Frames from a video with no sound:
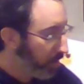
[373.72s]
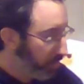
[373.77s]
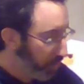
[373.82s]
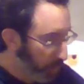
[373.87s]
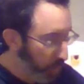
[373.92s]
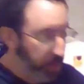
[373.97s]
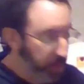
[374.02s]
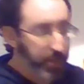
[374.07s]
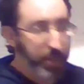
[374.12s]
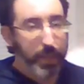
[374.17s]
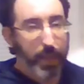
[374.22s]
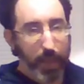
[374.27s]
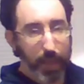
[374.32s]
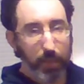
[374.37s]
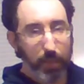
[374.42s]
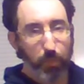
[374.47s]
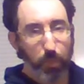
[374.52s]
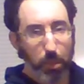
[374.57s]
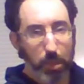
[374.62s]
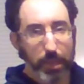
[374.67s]
Towards the
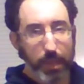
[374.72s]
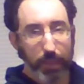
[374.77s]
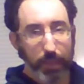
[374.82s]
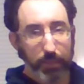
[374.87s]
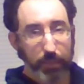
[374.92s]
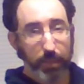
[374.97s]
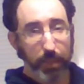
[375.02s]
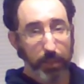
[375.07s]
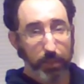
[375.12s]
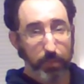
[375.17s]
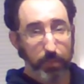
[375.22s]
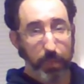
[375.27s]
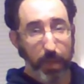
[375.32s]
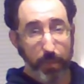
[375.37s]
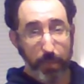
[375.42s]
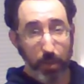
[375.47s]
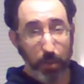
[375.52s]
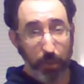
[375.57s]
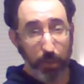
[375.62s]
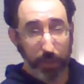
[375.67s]
end, when you get to like
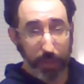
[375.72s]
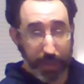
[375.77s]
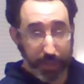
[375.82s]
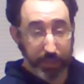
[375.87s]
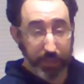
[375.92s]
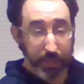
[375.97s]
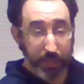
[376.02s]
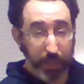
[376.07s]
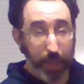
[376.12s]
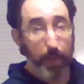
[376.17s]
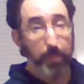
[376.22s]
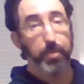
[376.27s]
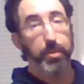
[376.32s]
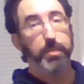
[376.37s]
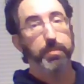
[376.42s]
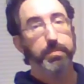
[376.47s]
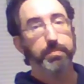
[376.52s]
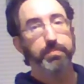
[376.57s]
maybe your last cup,